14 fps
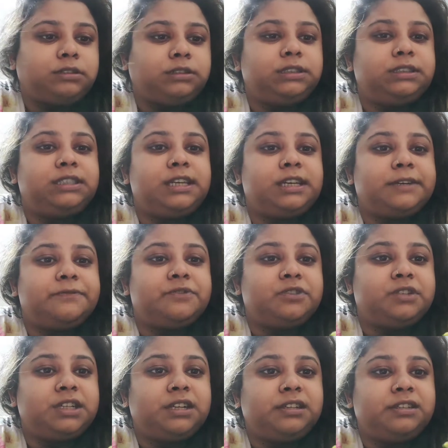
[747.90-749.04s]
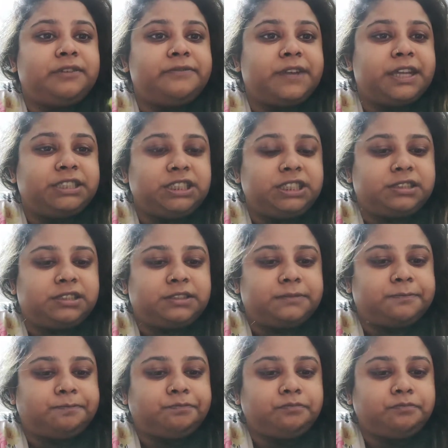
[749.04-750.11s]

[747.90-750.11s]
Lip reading: See, they have grilled the veggies.